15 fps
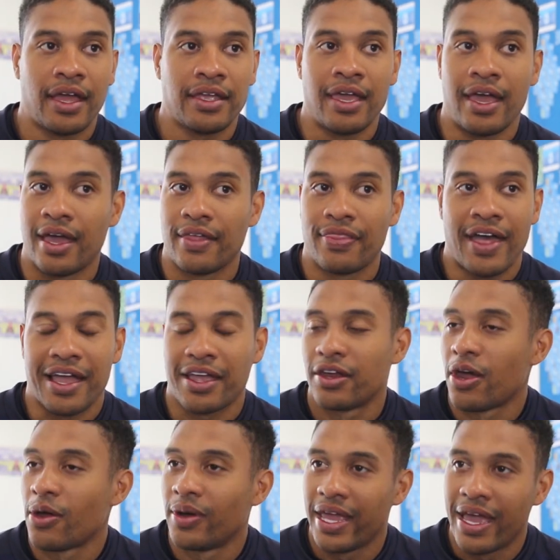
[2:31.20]
yeah, that
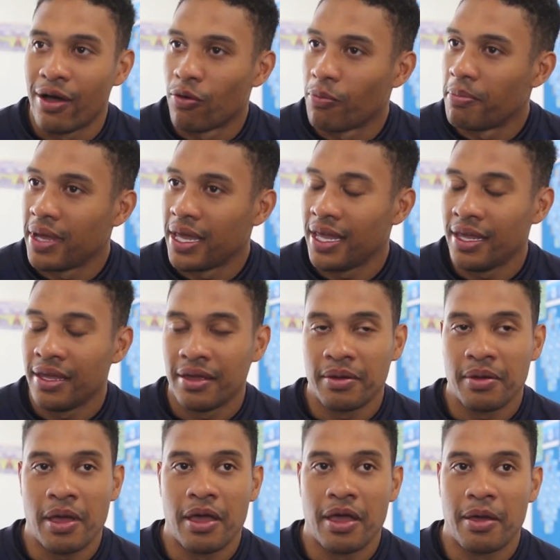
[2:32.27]
can only help me
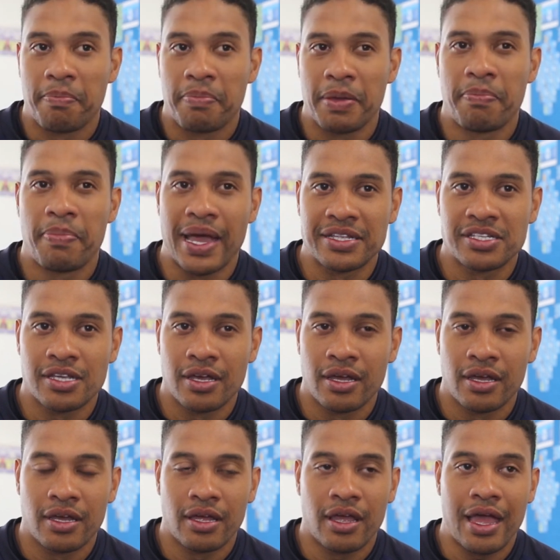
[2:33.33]
uh, be
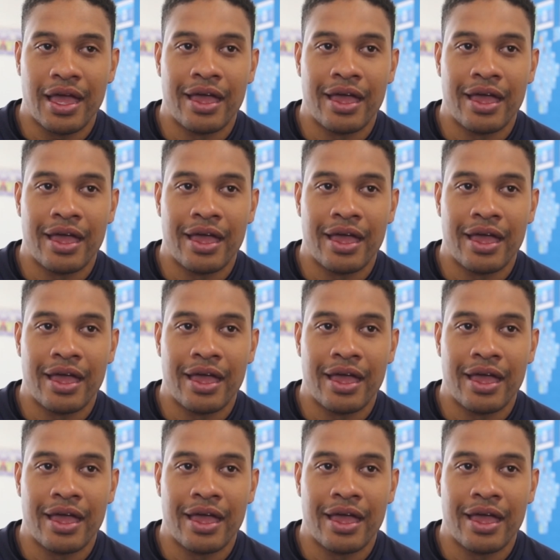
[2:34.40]
better,